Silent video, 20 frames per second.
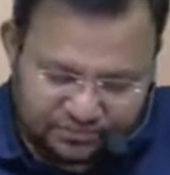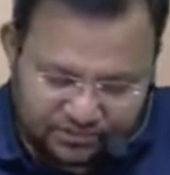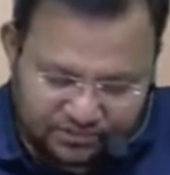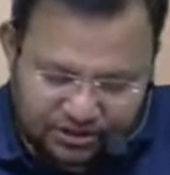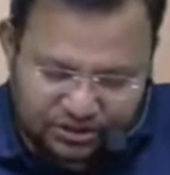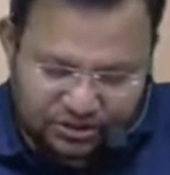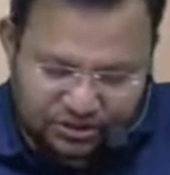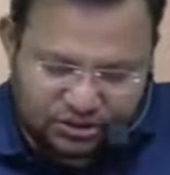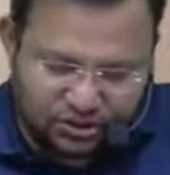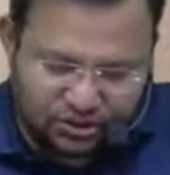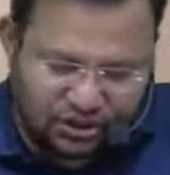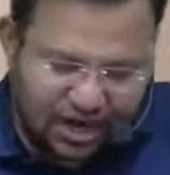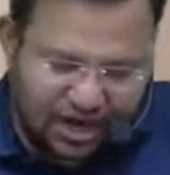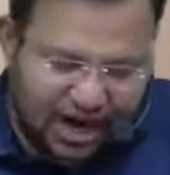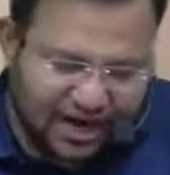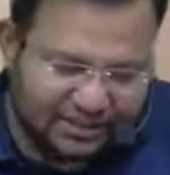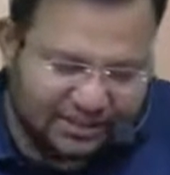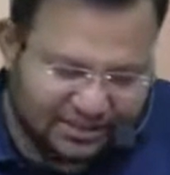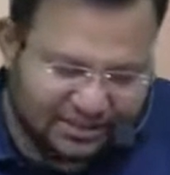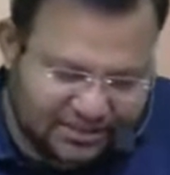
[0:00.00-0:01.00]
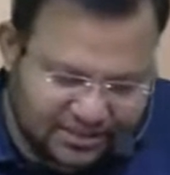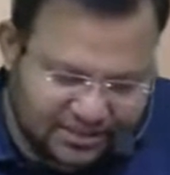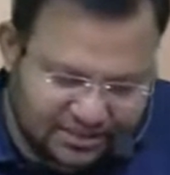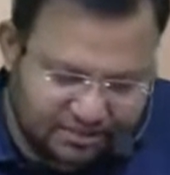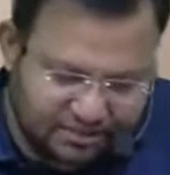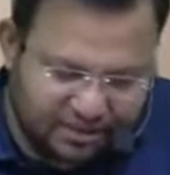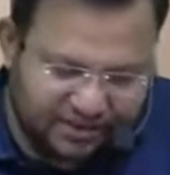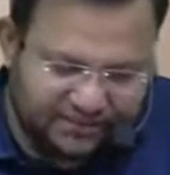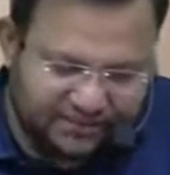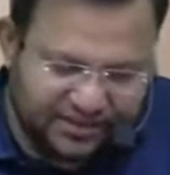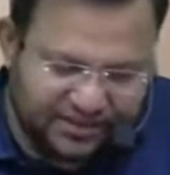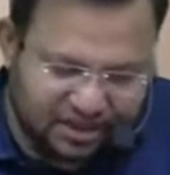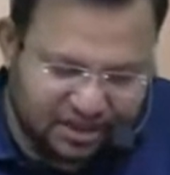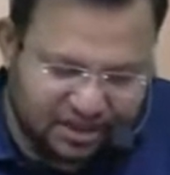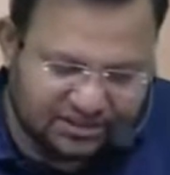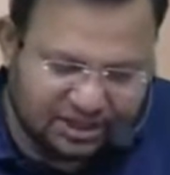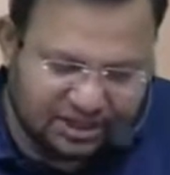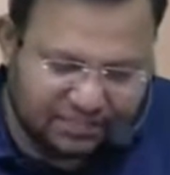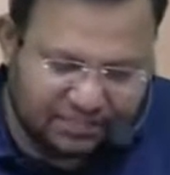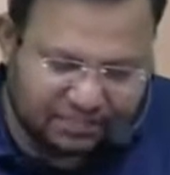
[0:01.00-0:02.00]
So this is profit loss
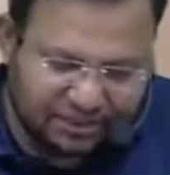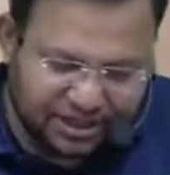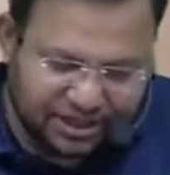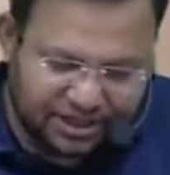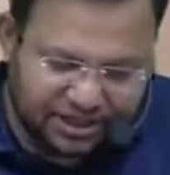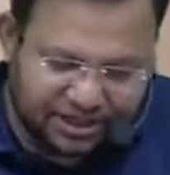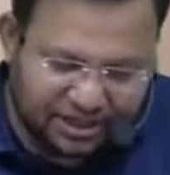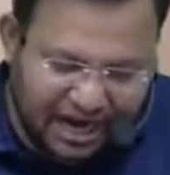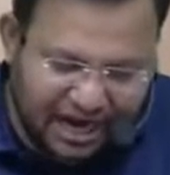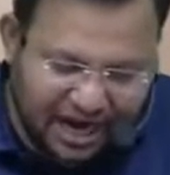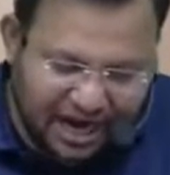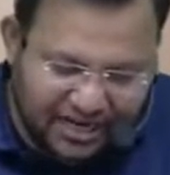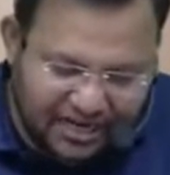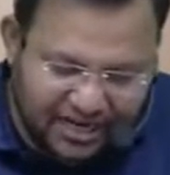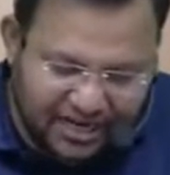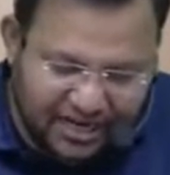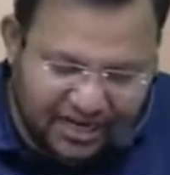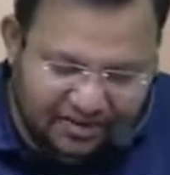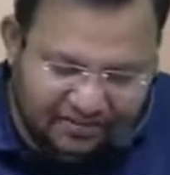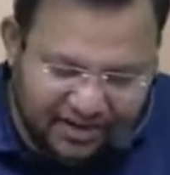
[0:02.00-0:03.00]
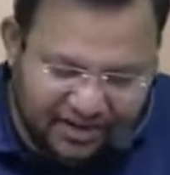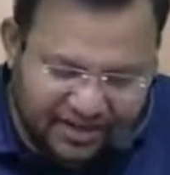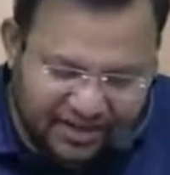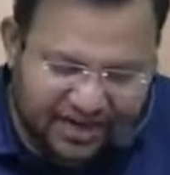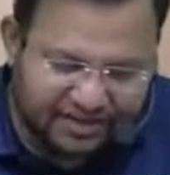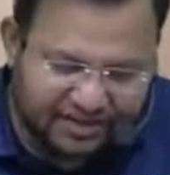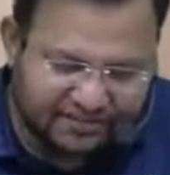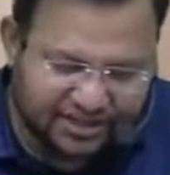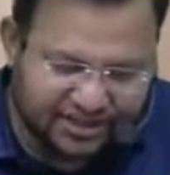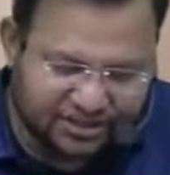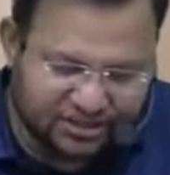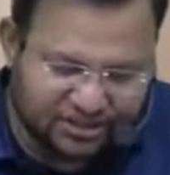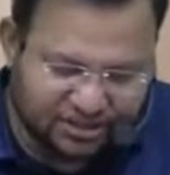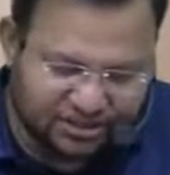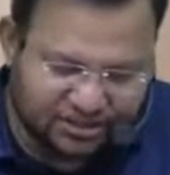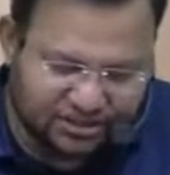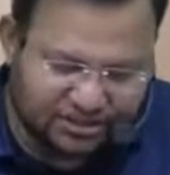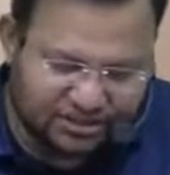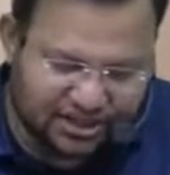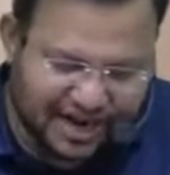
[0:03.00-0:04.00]
computation under weighted average
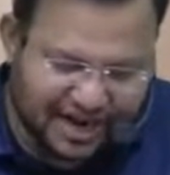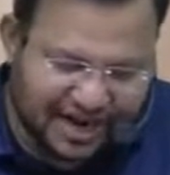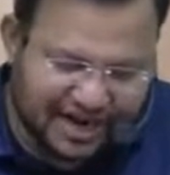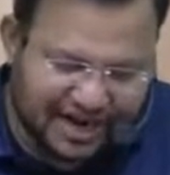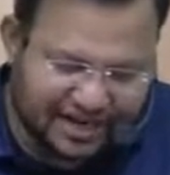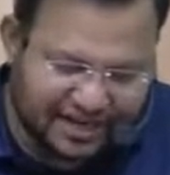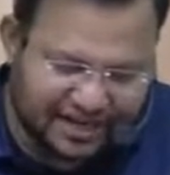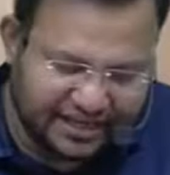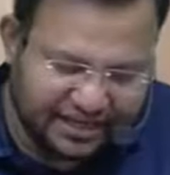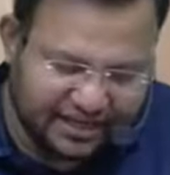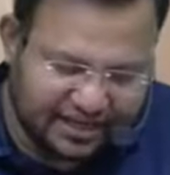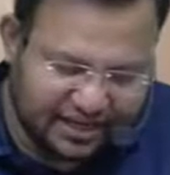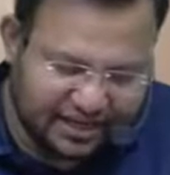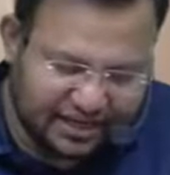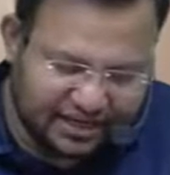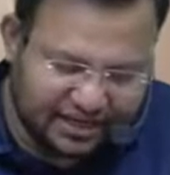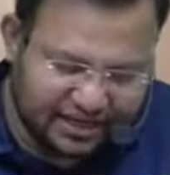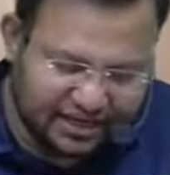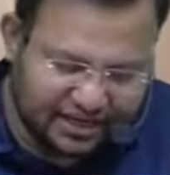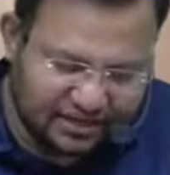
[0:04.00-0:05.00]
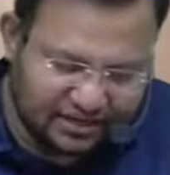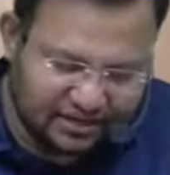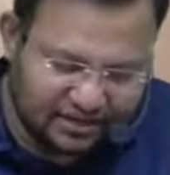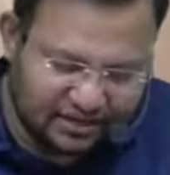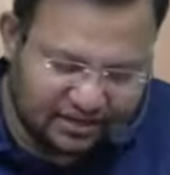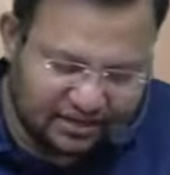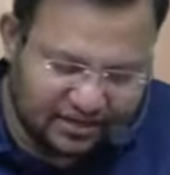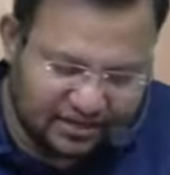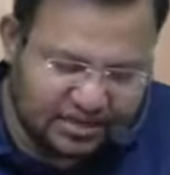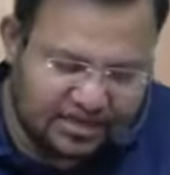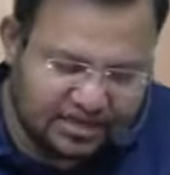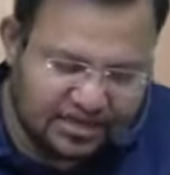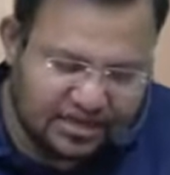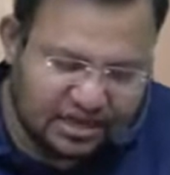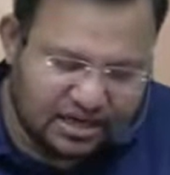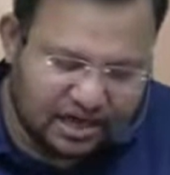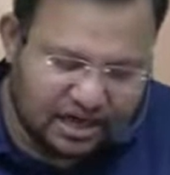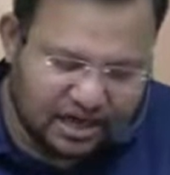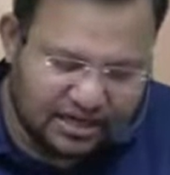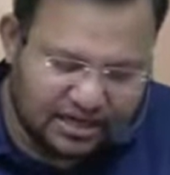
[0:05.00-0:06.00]
cost and nahi
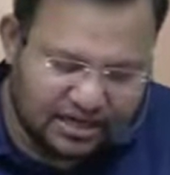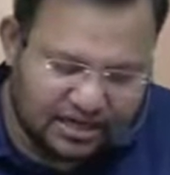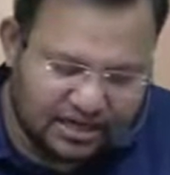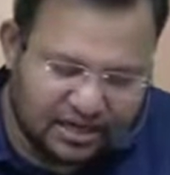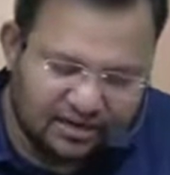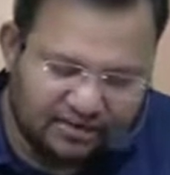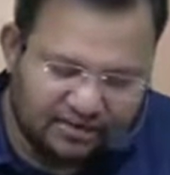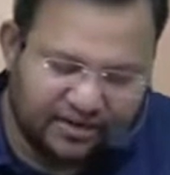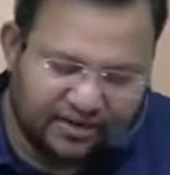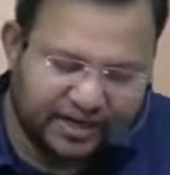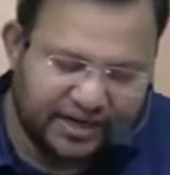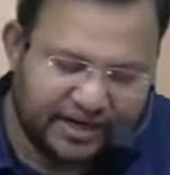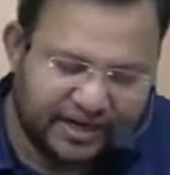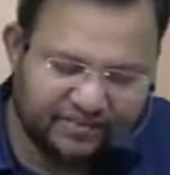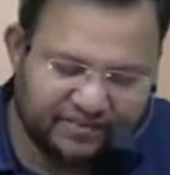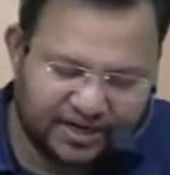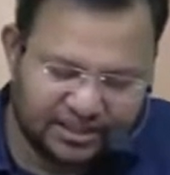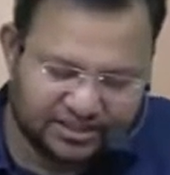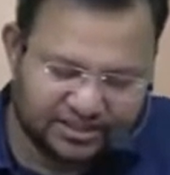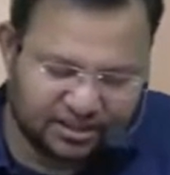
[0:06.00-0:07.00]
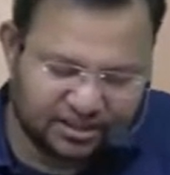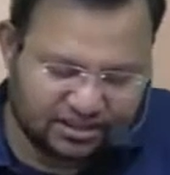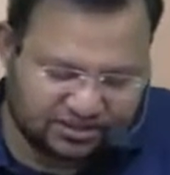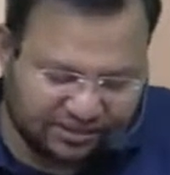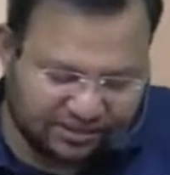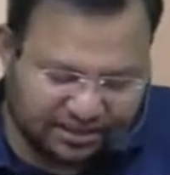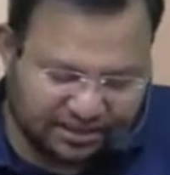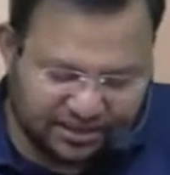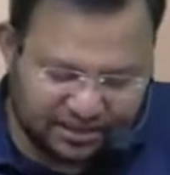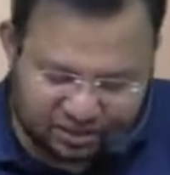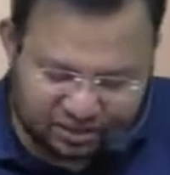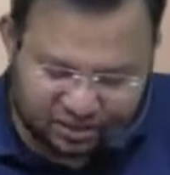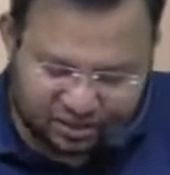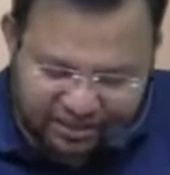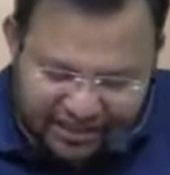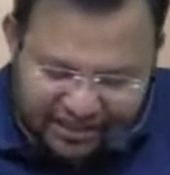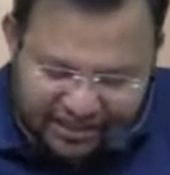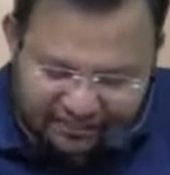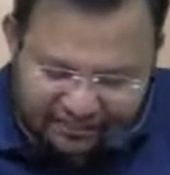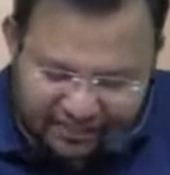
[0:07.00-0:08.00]
under weighted average cost method. So
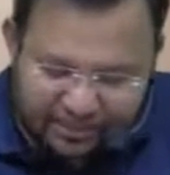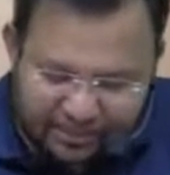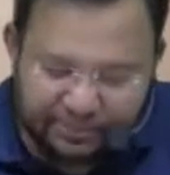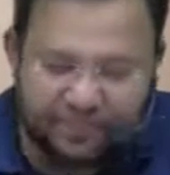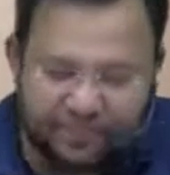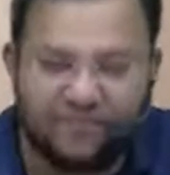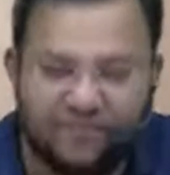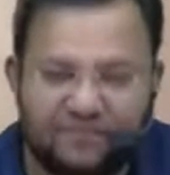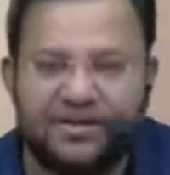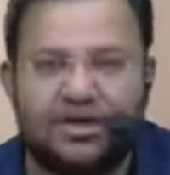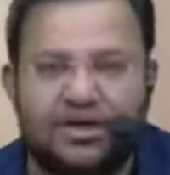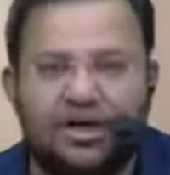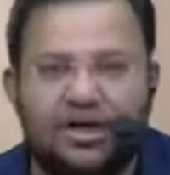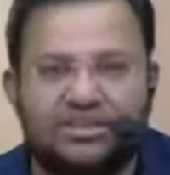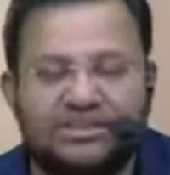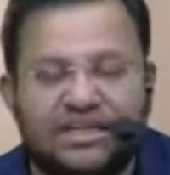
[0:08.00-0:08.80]
that will be profit loss.